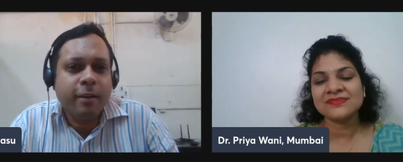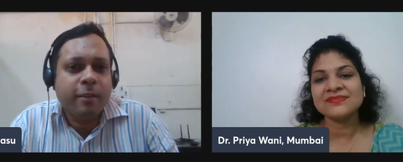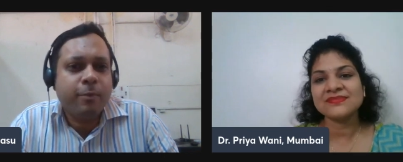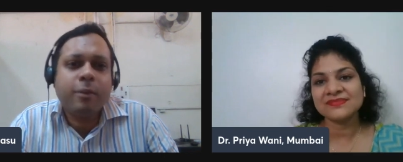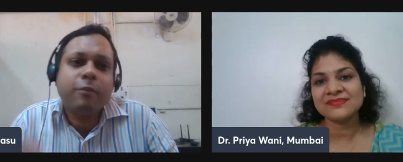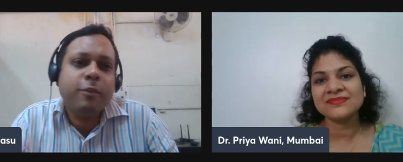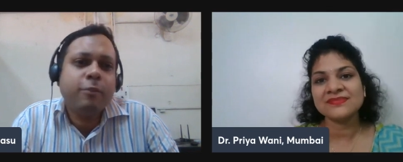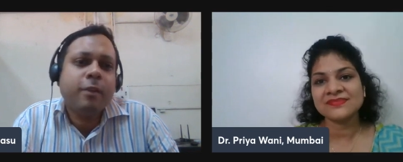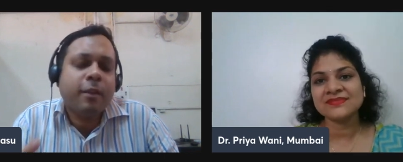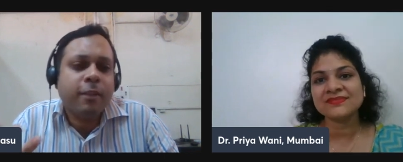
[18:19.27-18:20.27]
Speaker 1: days because we do
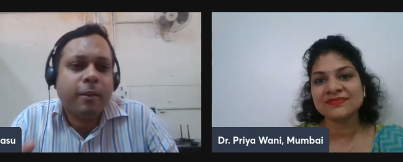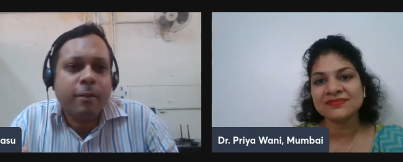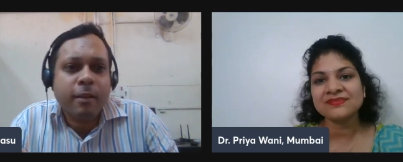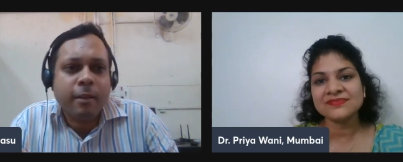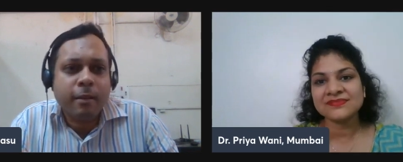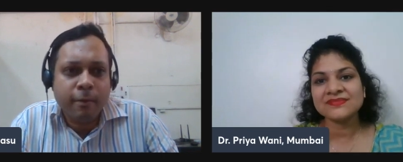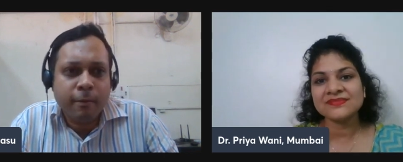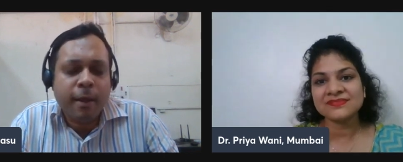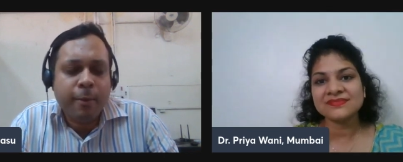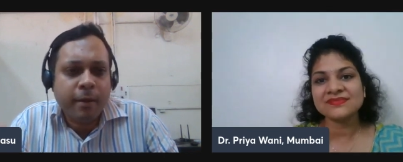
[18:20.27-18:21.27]
not have that uh,
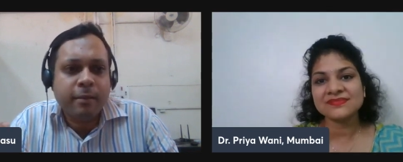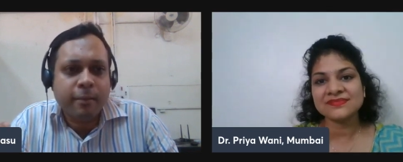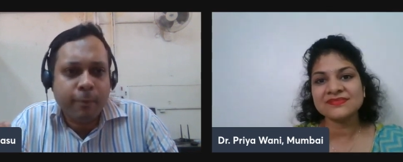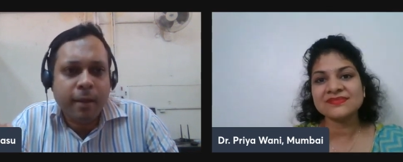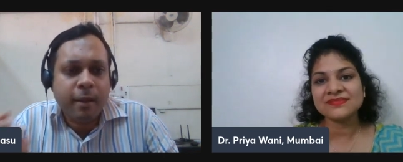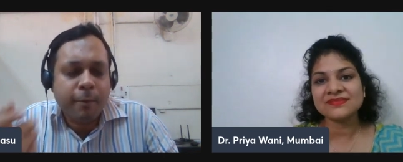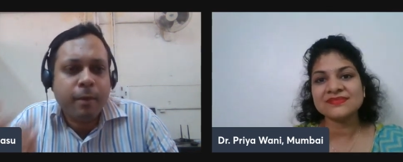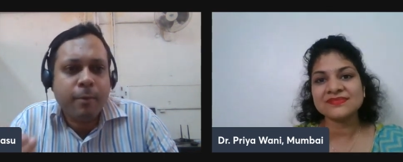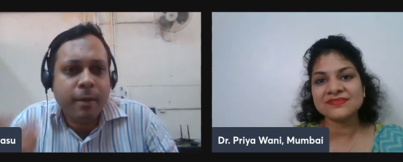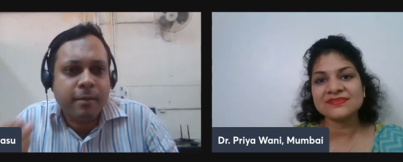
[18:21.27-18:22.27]
hypertensive
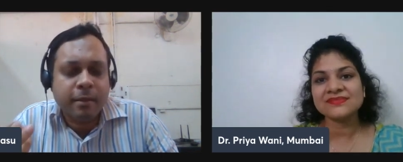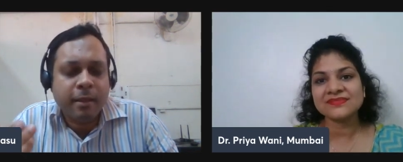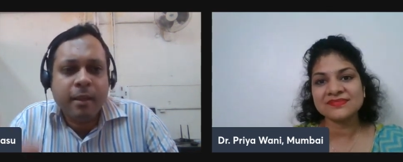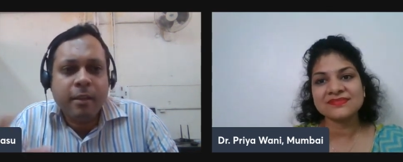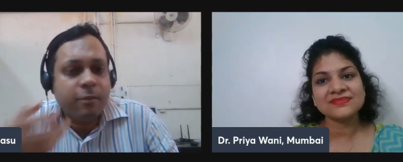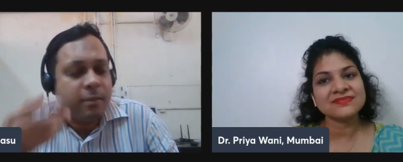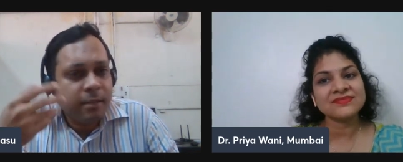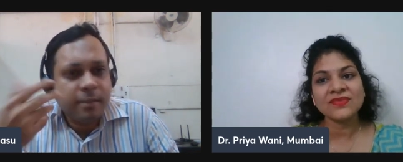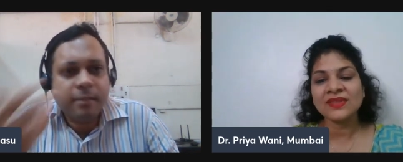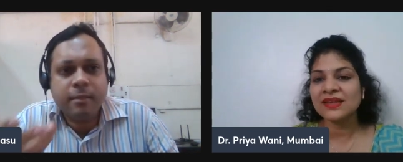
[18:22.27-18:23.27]
antihypertensive medicine
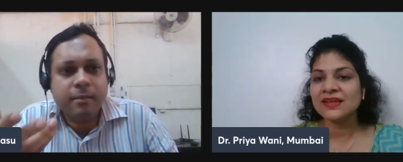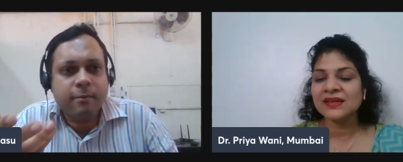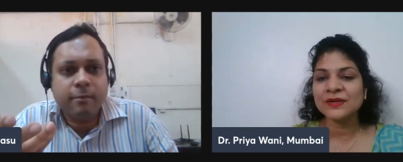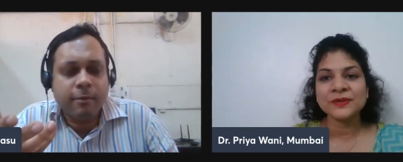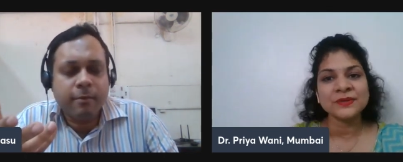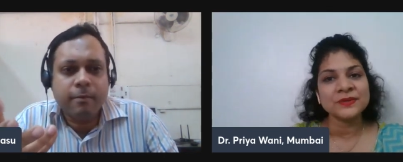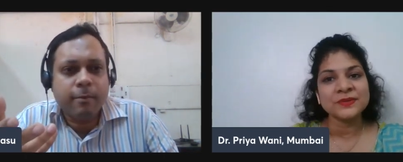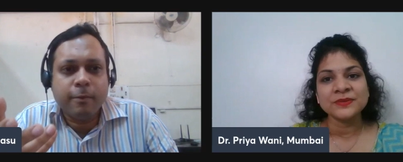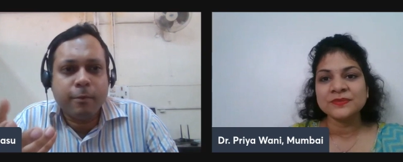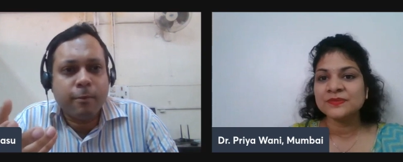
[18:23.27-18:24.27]
this is
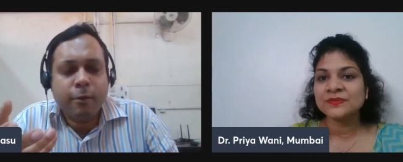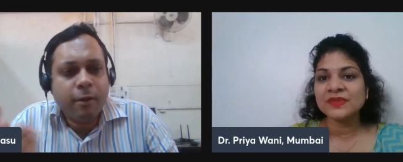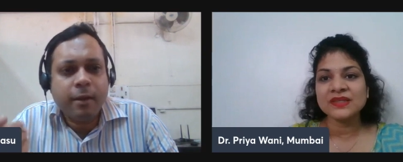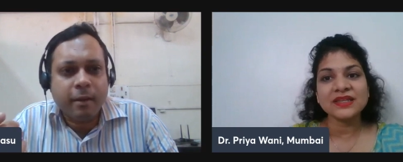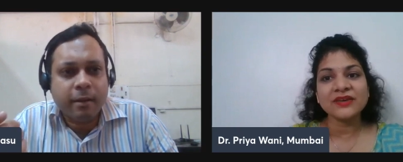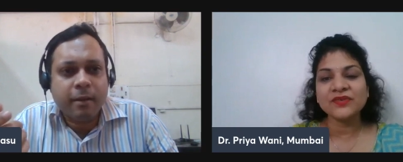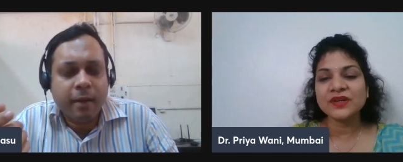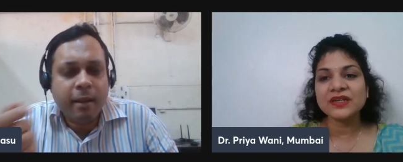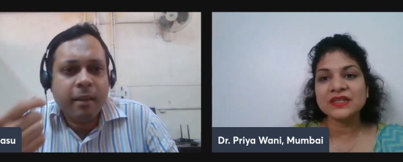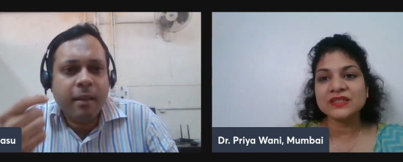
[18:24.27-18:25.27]
not done
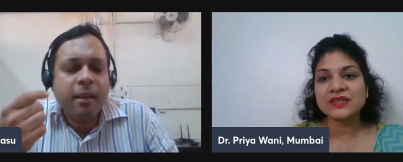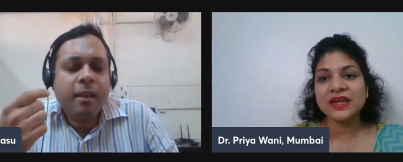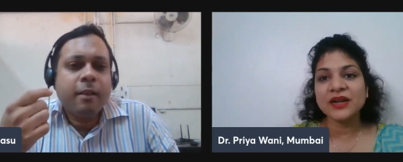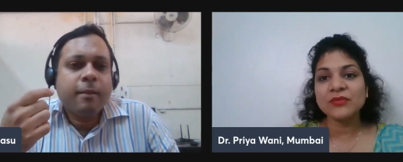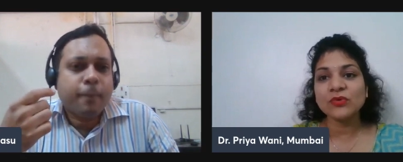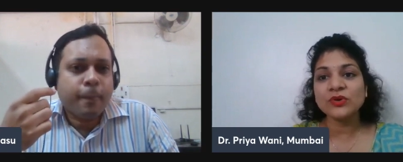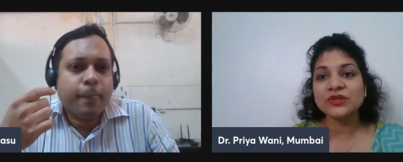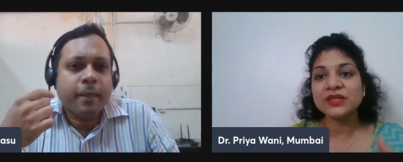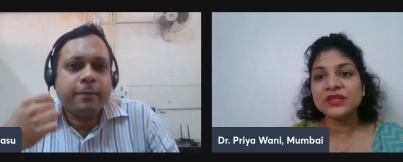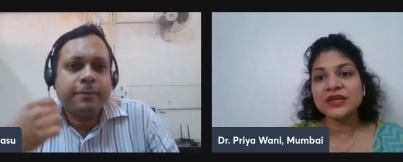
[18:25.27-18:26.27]
definitely
Speaker 2: right? sir and
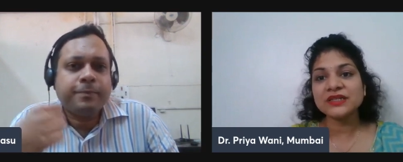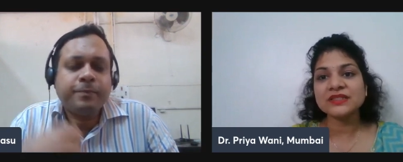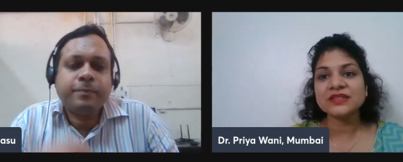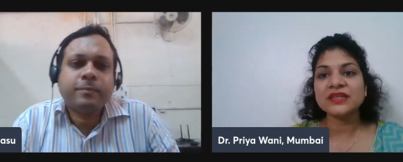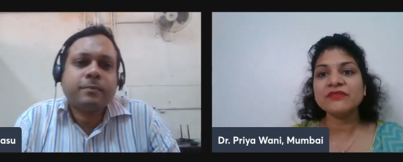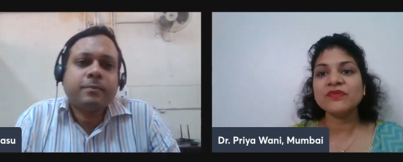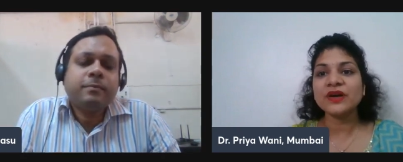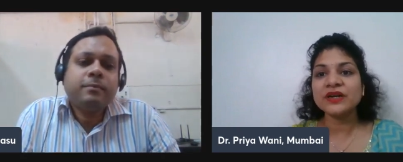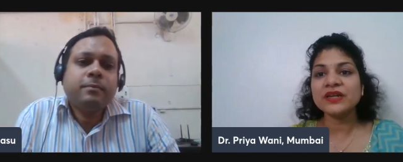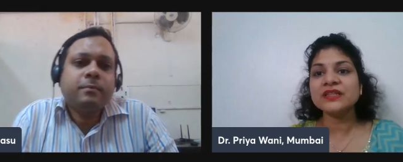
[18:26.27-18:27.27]
more than that sir then
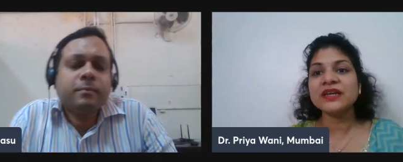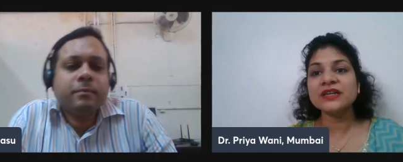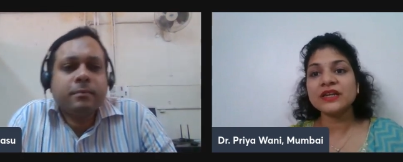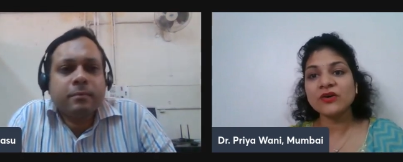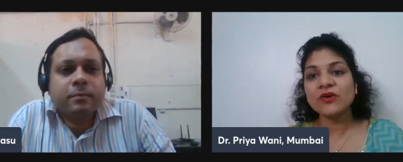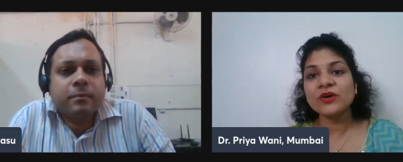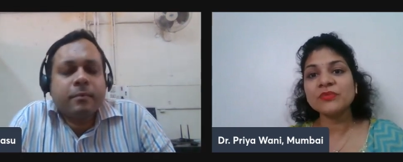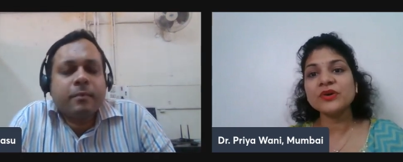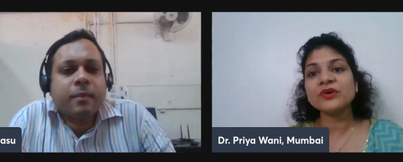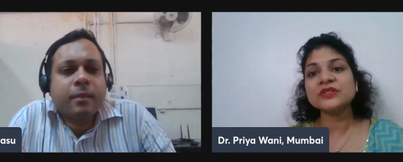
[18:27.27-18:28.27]
finding that record
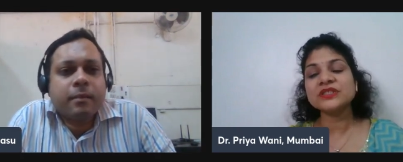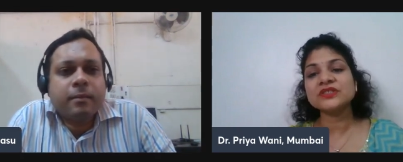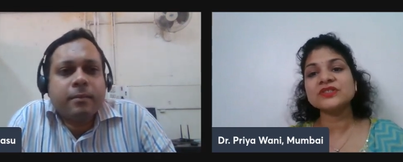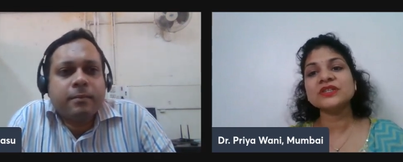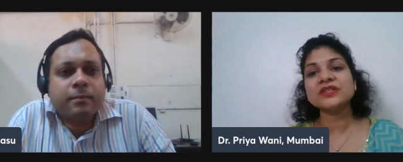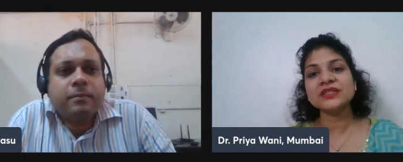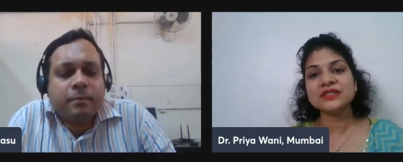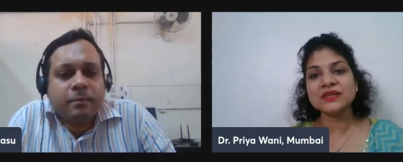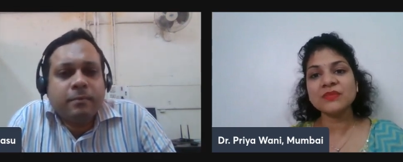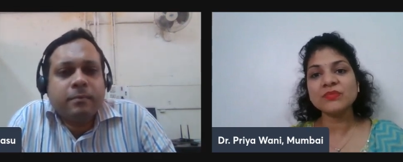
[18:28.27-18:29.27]
because it is written
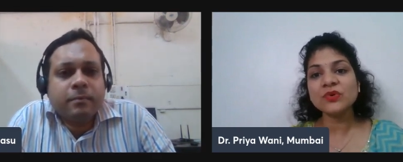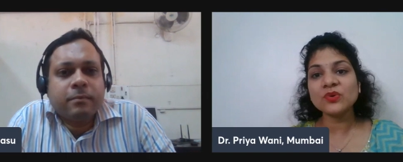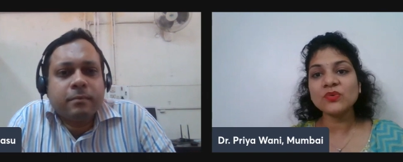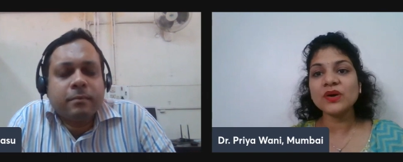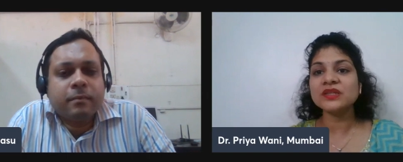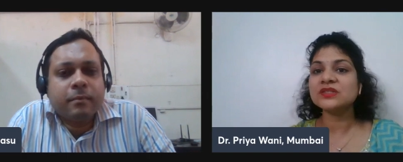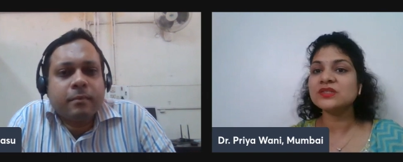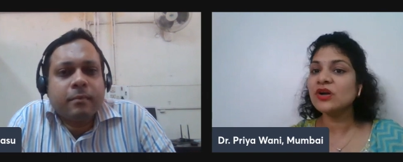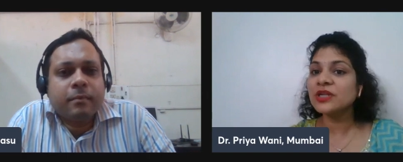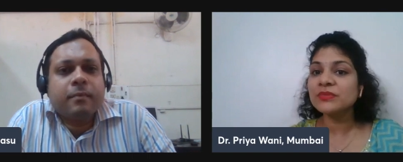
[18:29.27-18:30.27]
in some book one is
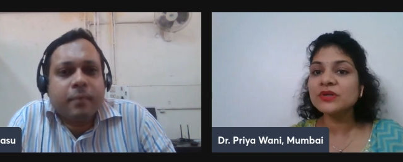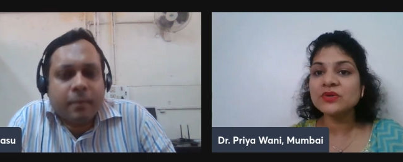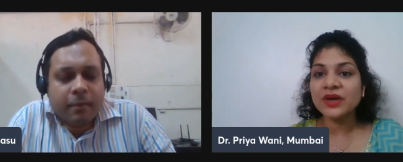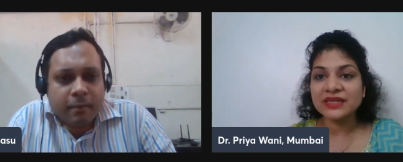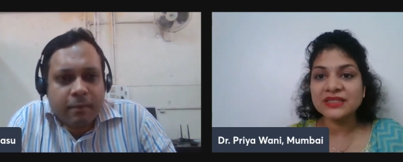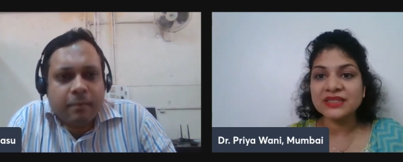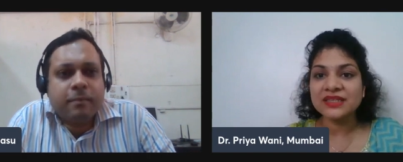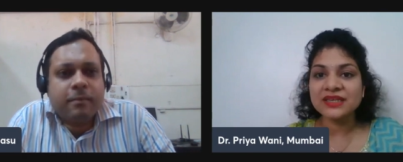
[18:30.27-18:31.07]
not able to access